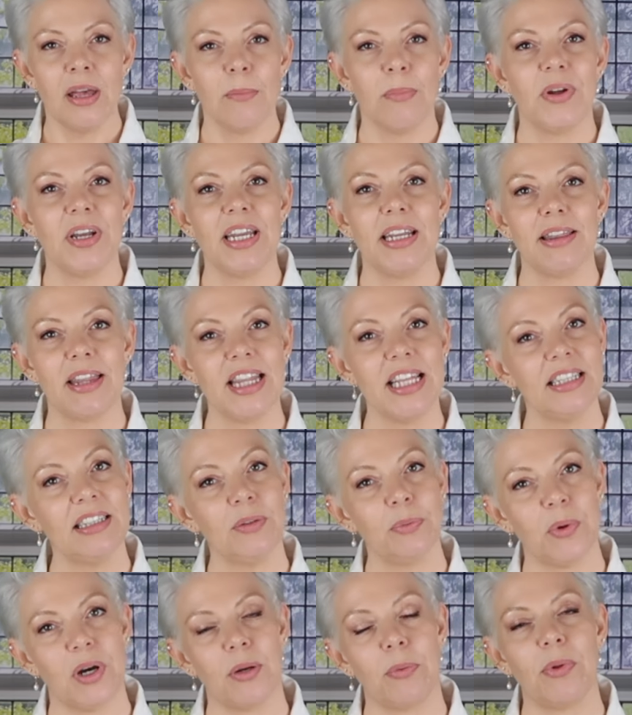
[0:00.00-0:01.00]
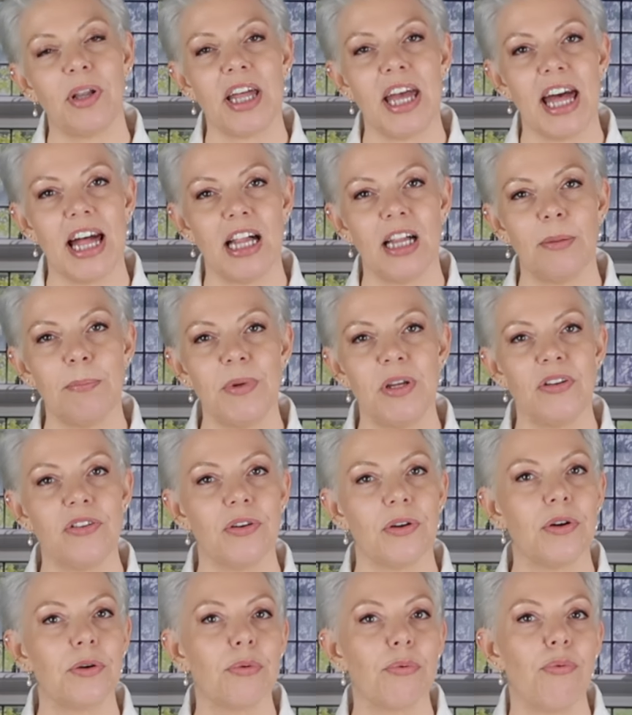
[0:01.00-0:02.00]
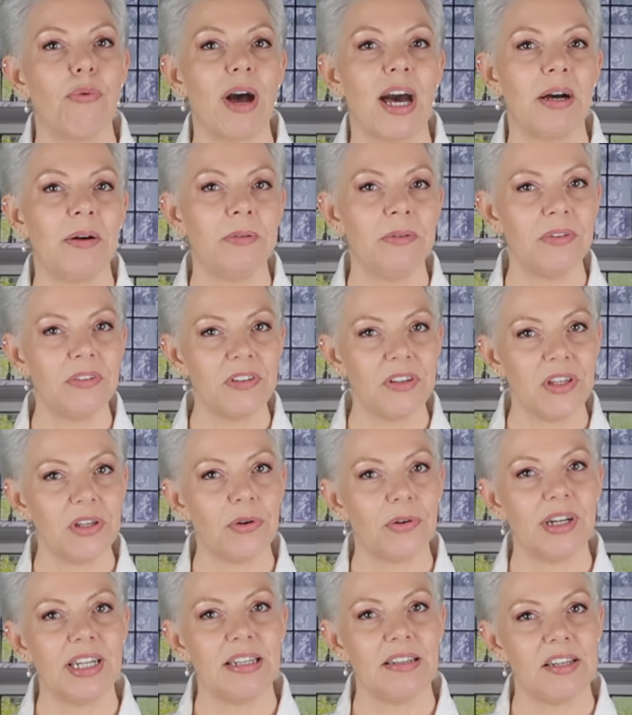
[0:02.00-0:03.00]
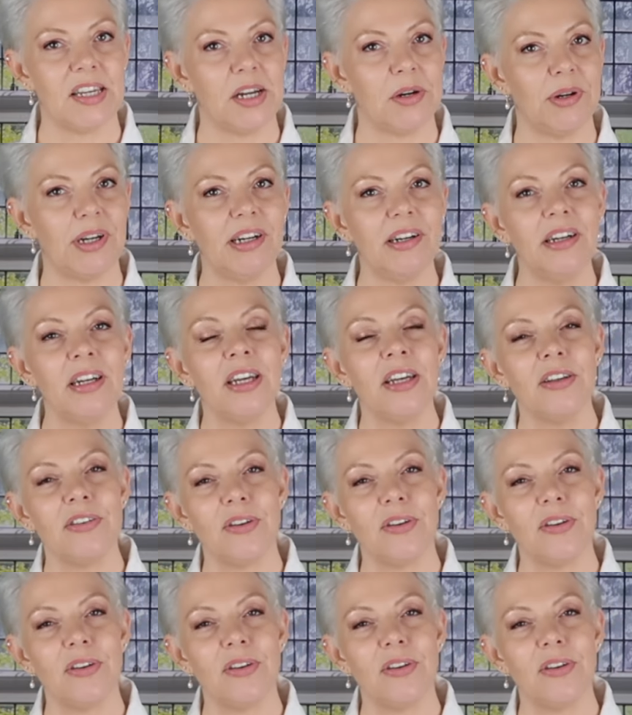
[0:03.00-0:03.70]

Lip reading: but this one will help you to ground your interior